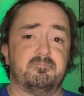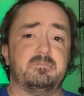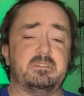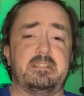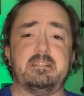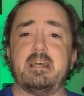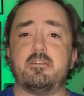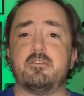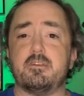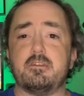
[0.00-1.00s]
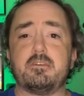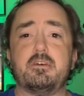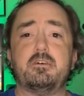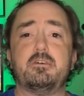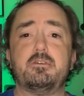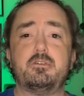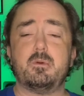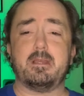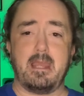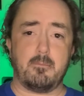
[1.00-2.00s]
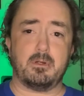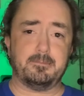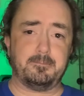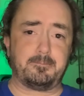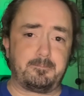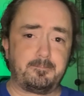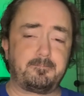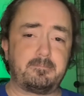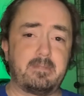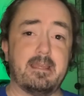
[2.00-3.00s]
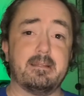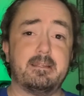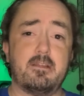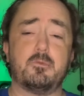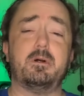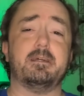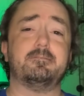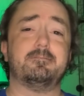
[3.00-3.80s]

She attaches it to a camper. And guess what?